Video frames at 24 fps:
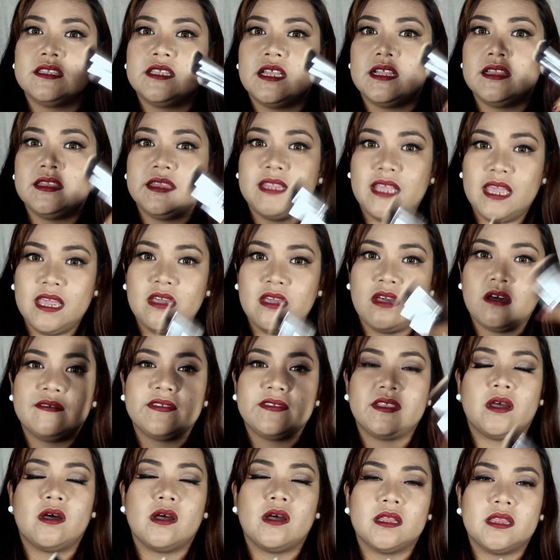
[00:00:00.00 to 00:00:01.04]
the link
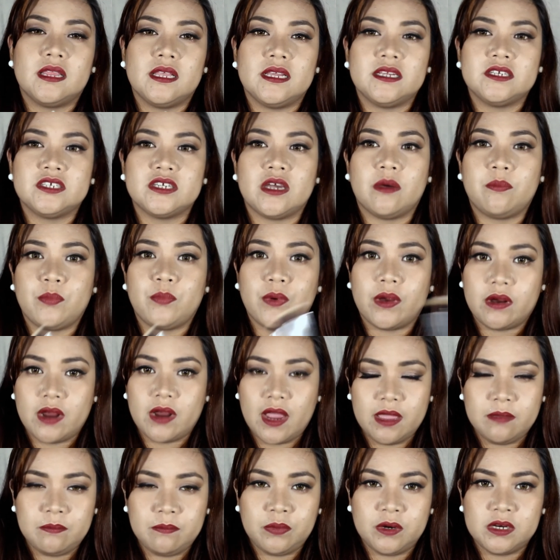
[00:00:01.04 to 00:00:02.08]
of the online shop where
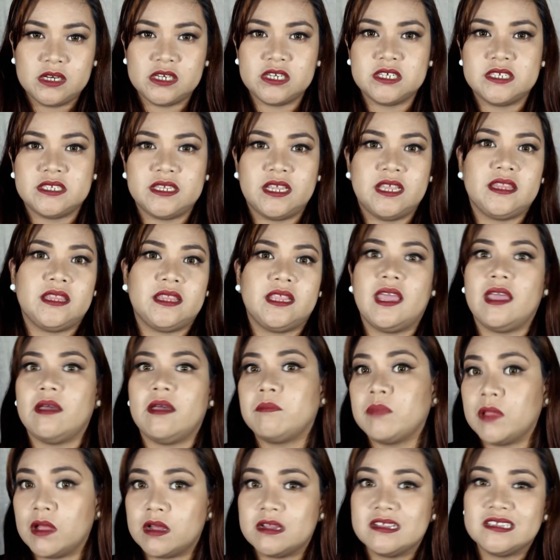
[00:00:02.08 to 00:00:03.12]
I purchased it,
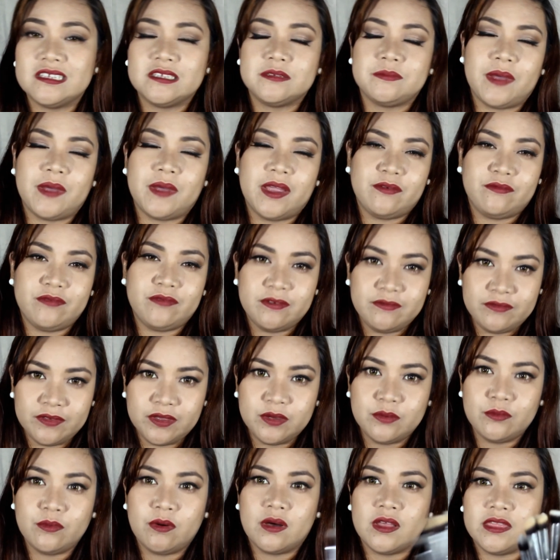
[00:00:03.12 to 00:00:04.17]
plus my
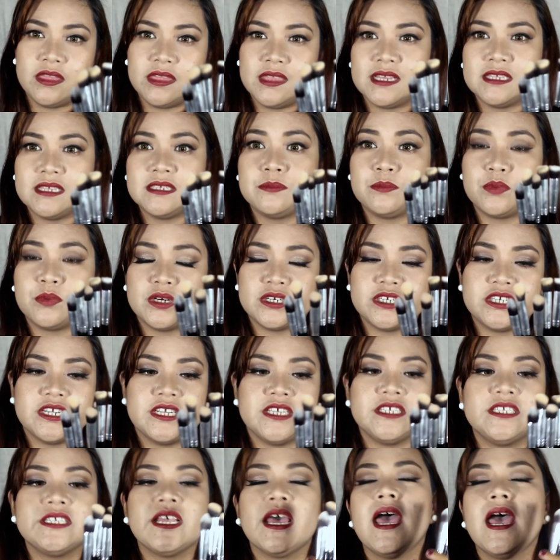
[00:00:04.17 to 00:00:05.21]
review on this
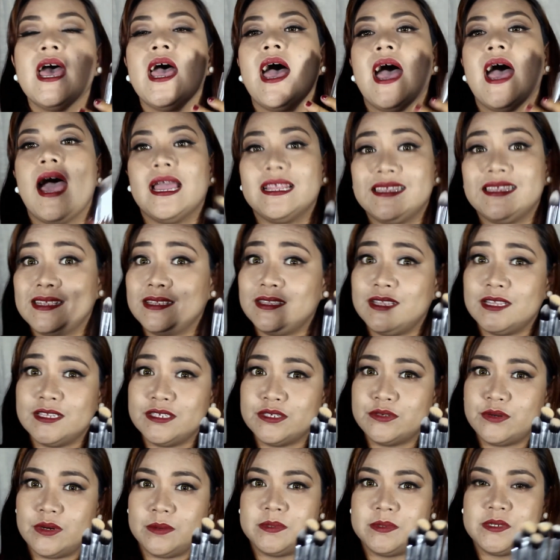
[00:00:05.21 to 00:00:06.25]
brushes at the
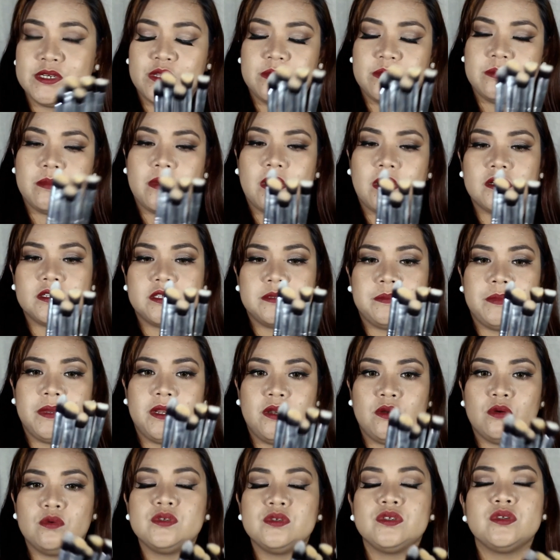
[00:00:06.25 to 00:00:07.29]
description box
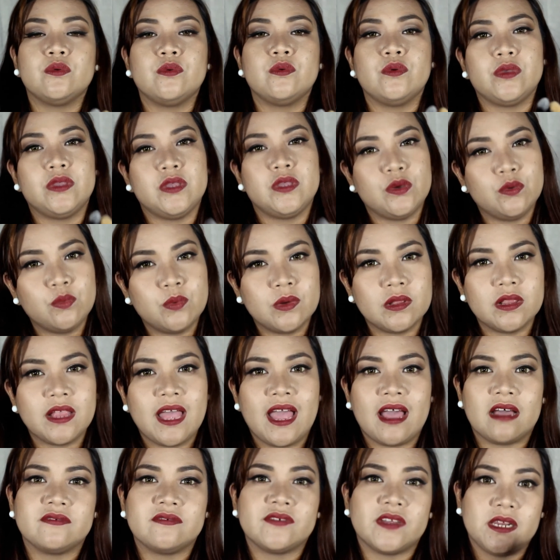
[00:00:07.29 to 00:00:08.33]
below, so you will
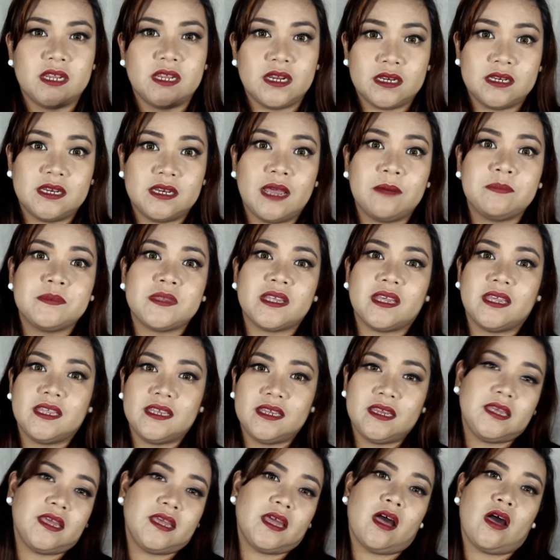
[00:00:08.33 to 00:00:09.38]
have an in-depth
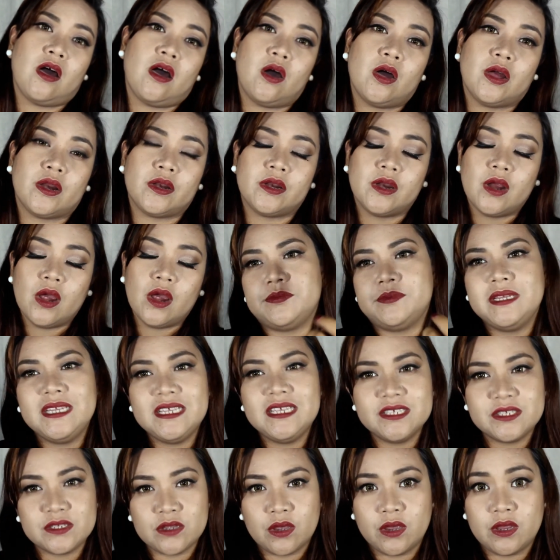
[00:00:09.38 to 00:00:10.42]
idea on
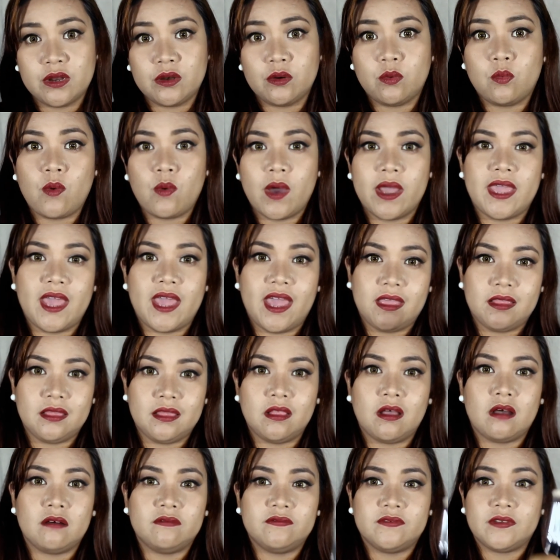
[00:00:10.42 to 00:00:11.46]
reason why I
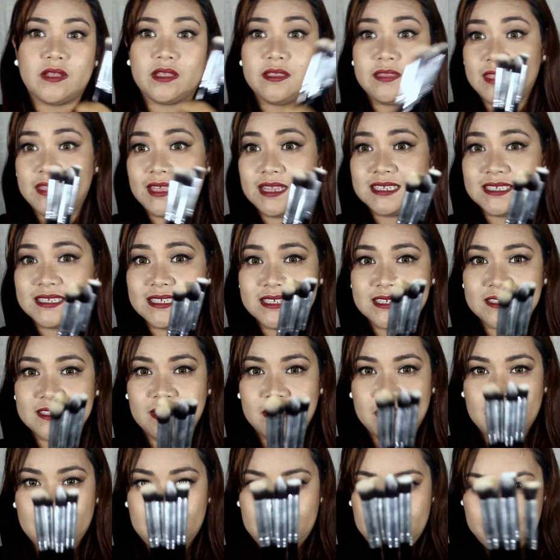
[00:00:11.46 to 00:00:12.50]
love this
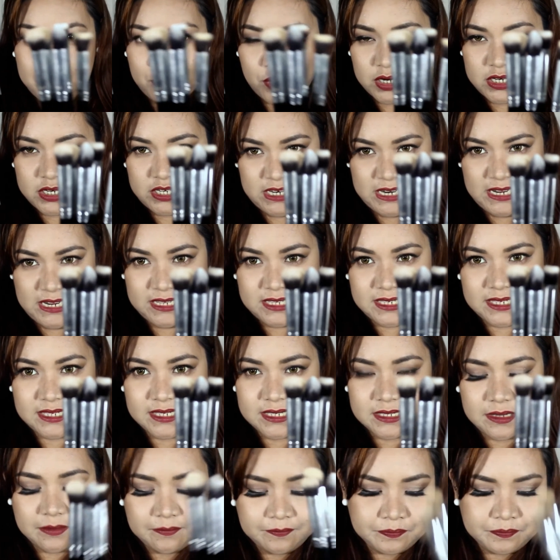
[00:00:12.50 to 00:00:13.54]

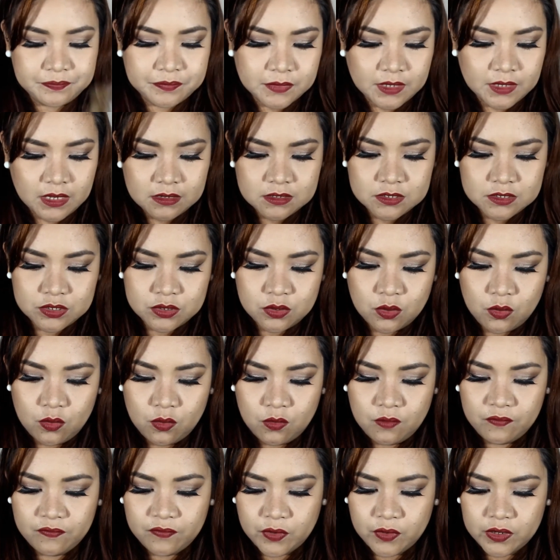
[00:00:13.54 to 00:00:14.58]
brushes.
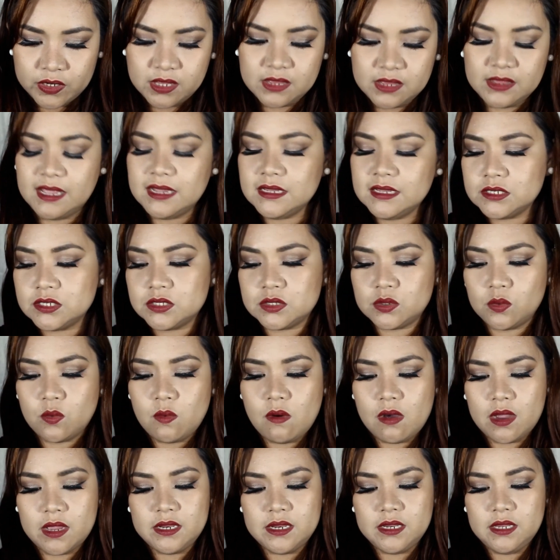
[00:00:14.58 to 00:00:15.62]
So for the next
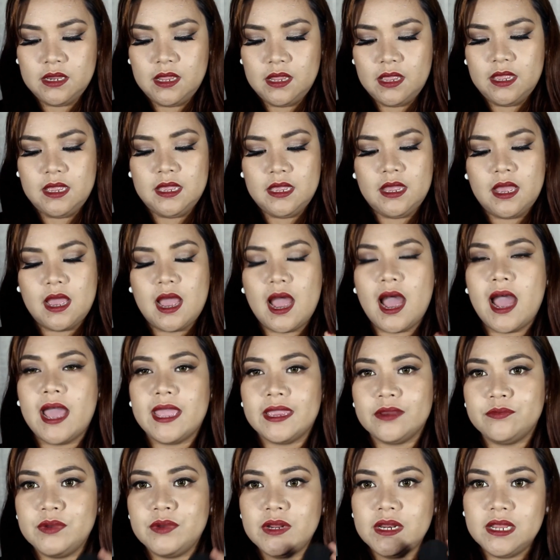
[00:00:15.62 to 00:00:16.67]
one,
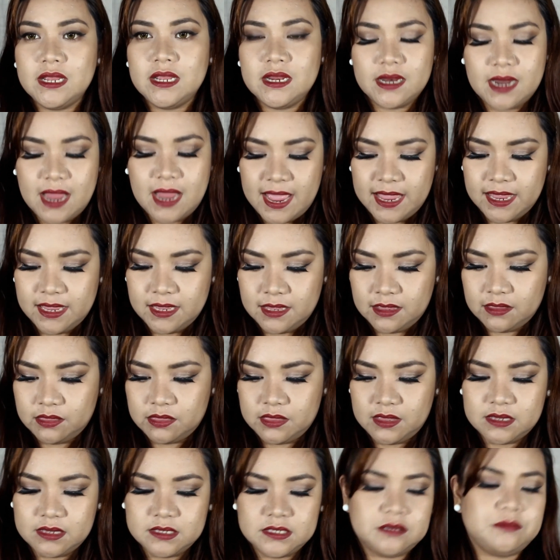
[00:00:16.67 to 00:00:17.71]
I really like
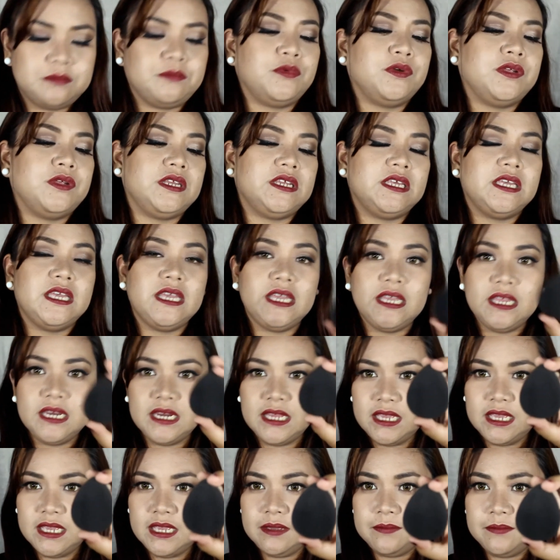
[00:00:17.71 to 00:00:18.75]
this
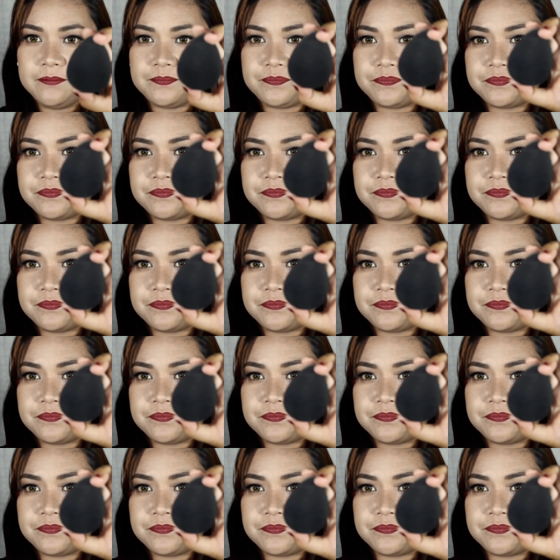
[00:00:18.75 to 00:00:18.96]
Moonkini